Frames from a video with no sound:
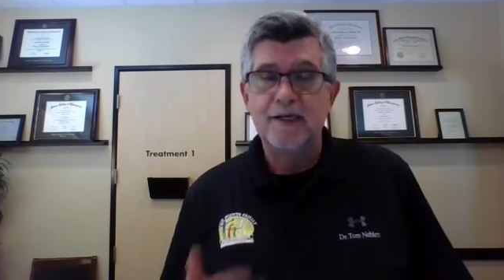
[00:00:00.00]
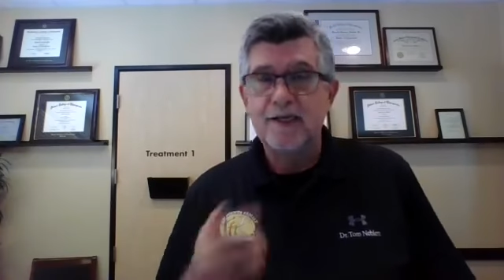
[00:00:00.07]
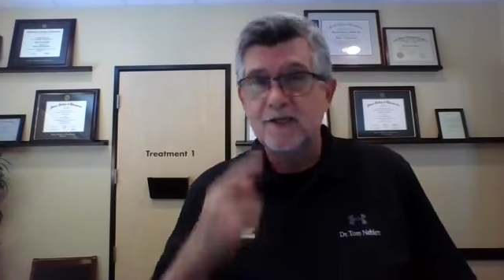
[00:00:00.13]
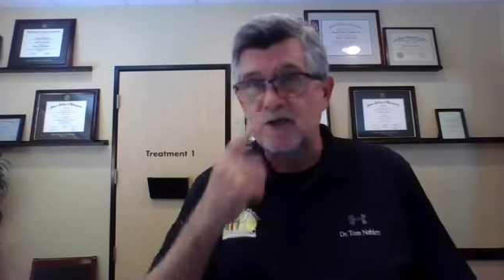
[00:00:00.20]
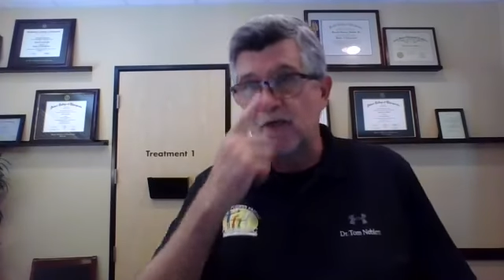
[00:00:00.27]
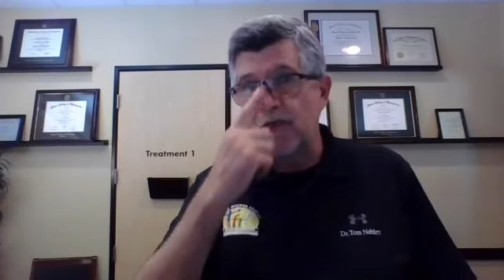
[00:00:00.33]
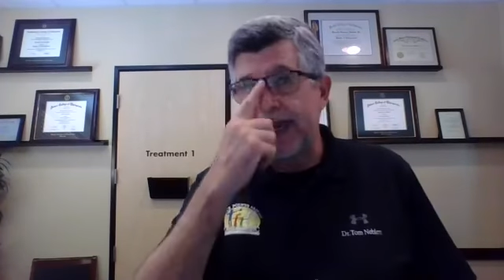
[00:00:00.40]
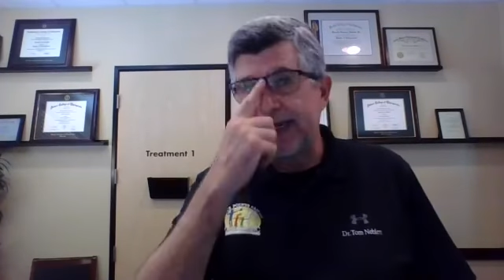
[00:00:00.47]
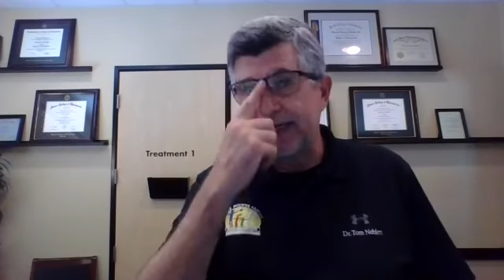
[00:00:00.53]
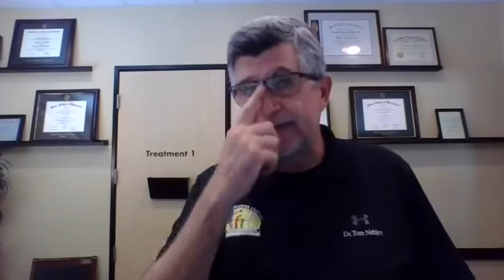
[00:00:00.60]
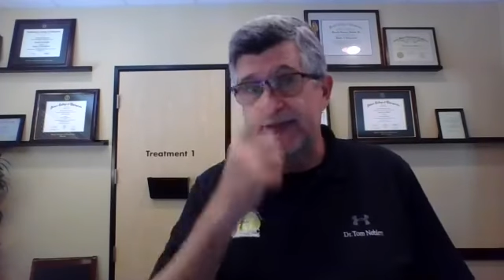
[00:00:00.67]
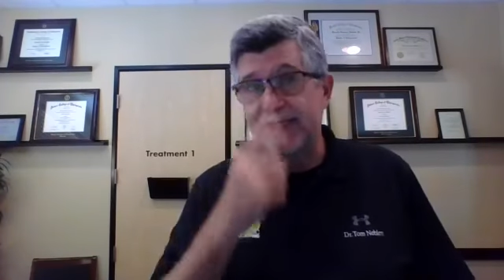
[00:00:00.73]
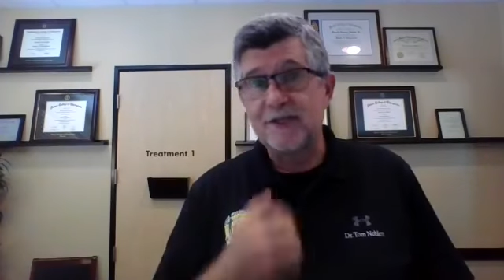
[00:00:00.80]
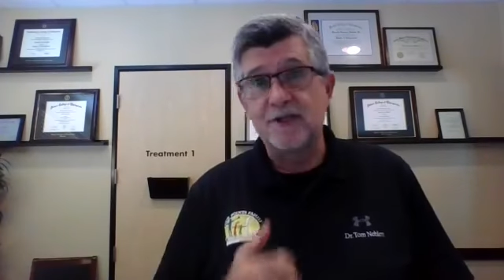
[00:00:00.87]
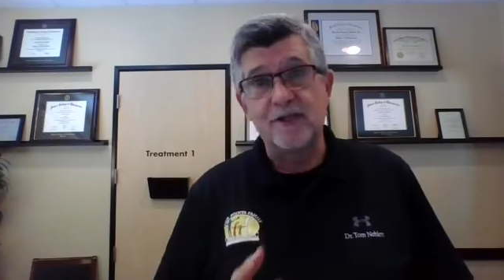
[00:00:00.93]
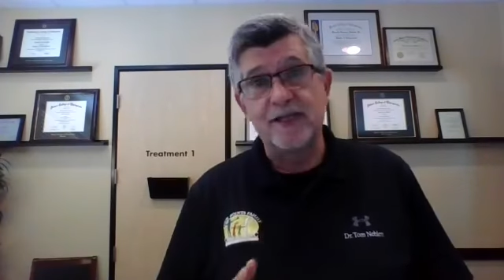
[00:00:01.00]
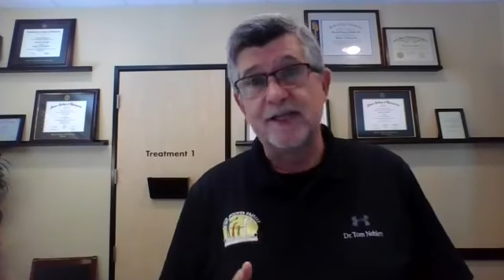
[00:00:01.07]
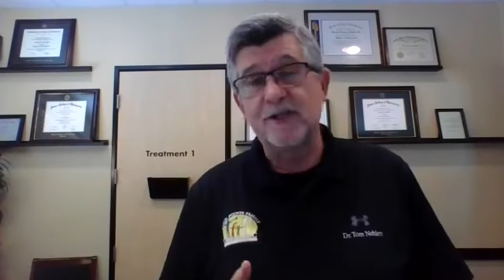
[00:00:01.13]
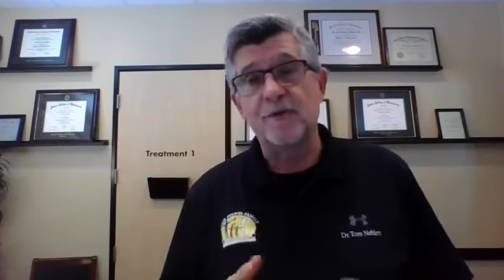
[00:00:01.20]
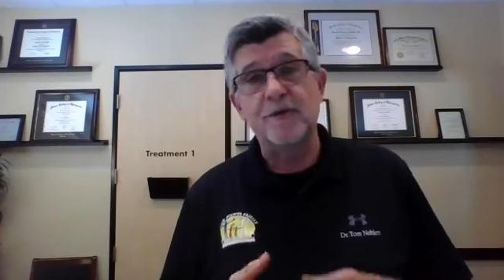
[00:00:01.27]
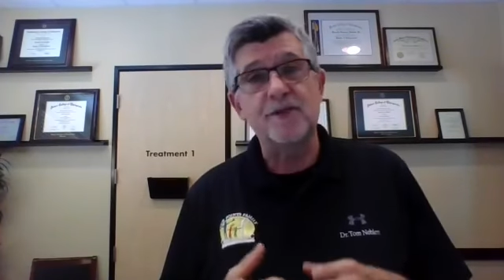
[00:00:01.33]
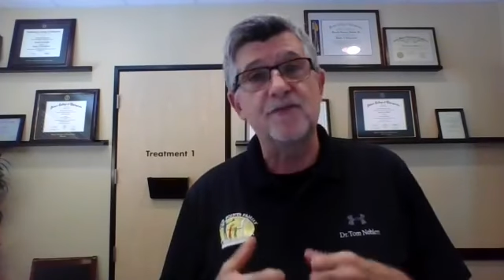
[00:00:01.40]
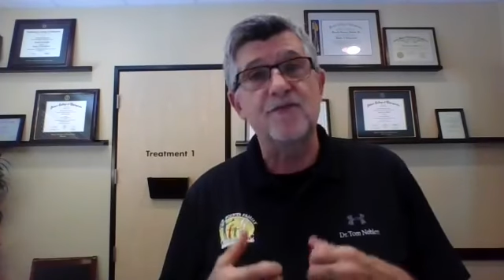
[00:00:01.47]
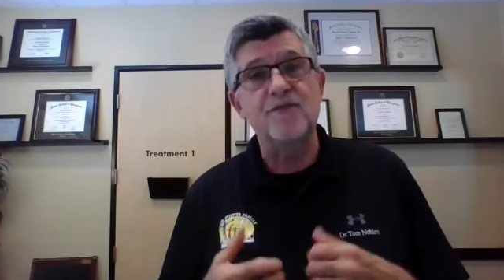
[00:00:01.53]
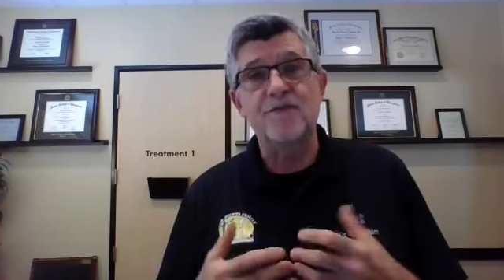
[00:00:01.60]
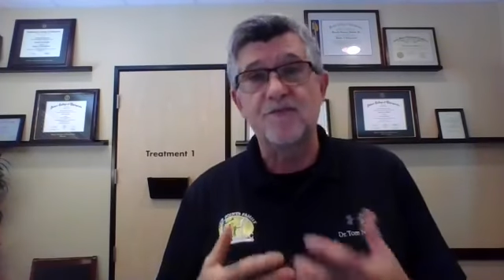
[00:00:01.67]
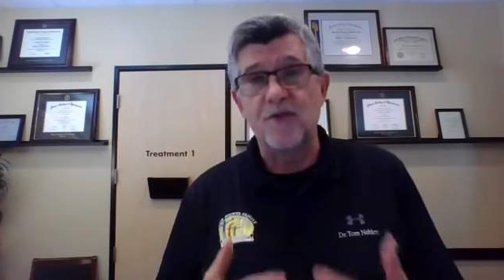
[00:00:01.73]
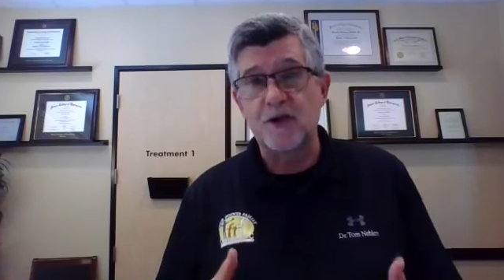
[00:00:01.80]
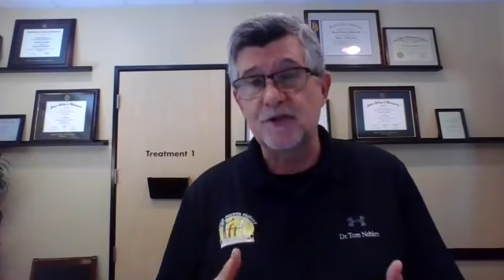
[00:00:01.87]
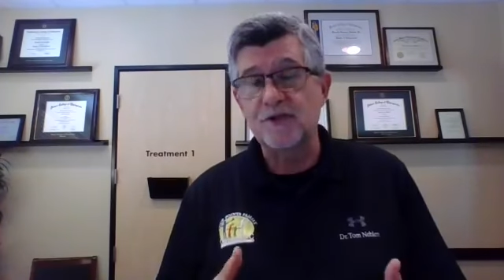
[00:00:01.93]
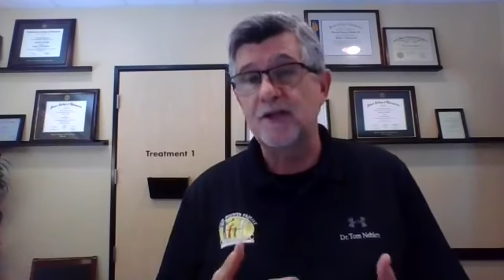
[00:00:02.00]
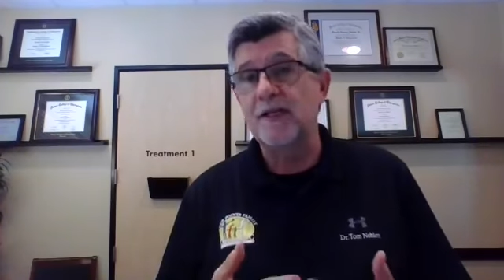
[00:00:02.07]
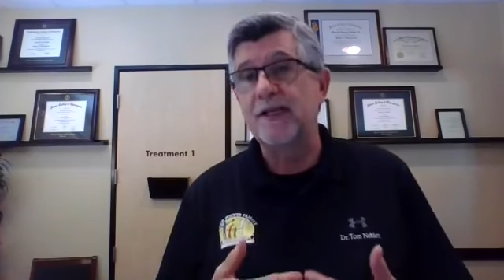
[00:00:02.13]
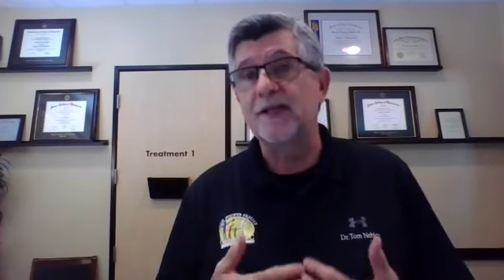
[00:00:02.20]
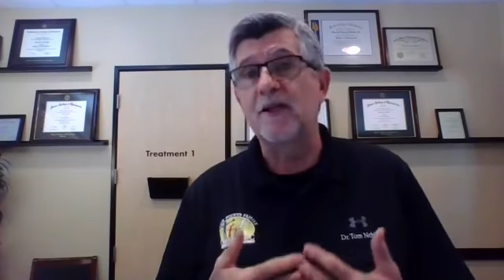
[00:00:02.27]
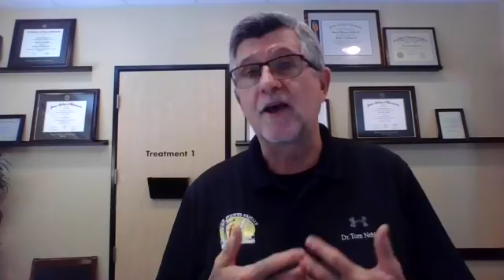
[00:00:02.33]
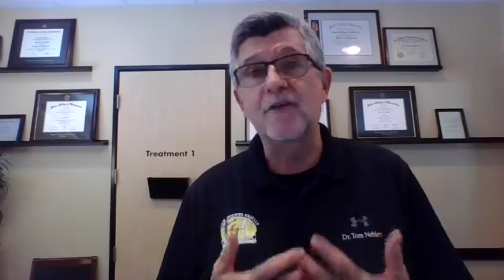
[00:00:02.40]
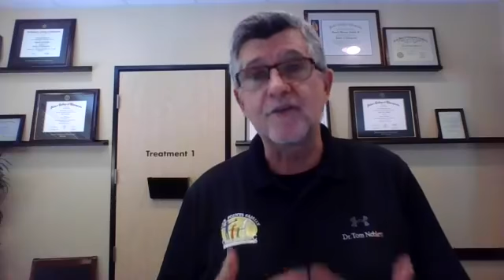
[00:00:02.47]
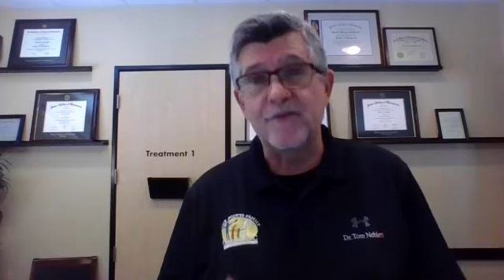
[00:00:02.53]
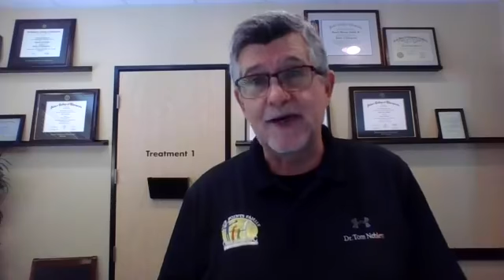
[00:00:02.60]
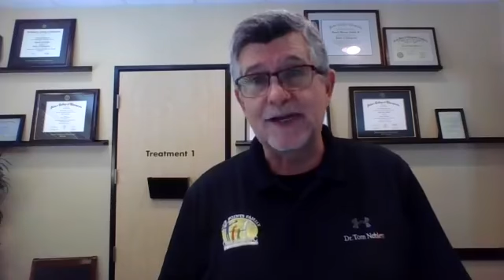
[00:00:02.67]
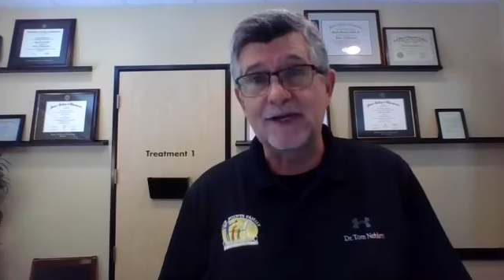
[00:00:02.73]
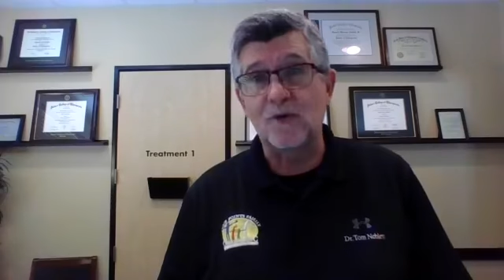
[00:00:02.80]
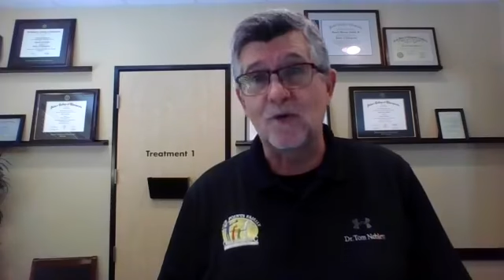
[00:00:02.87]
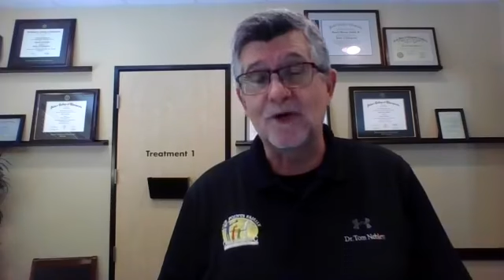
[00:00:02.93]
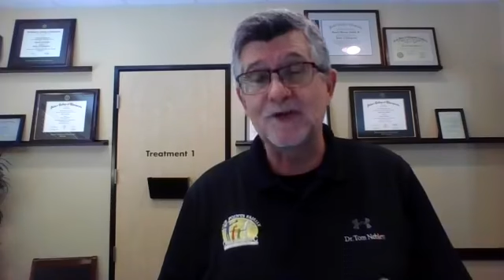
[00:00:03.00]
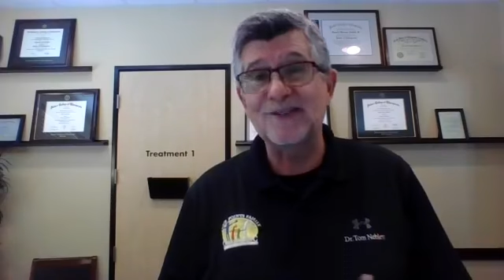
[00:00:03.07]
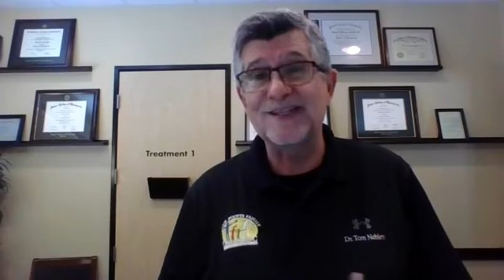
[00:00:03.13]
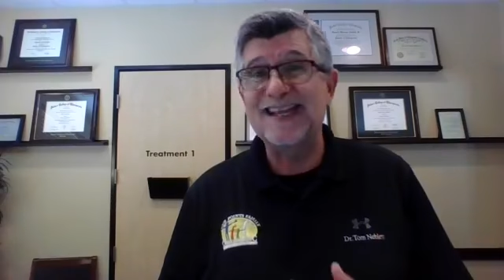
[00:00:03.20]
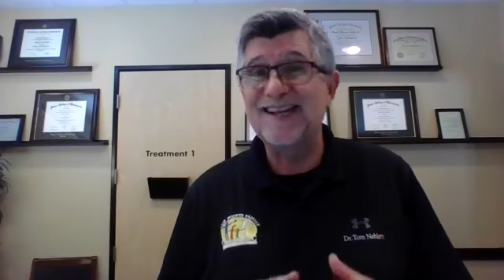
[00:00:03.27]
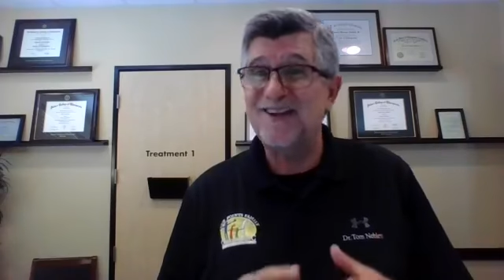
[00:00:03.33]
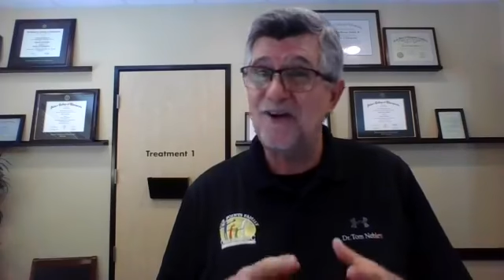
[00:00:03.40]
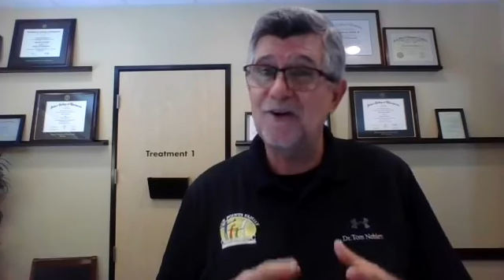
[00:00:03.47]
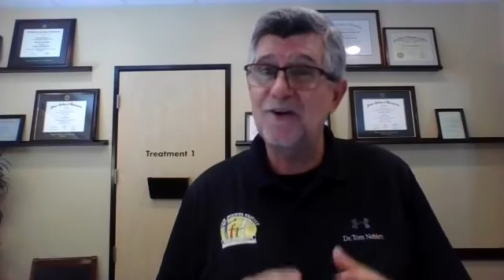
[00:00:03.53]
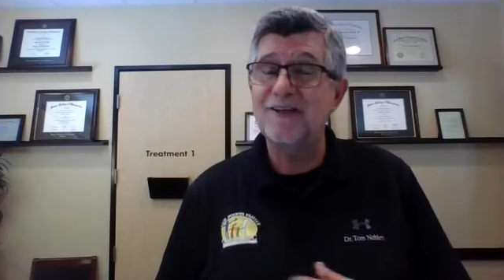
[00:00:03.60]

So that can lead to decreased function in other vital organs, and it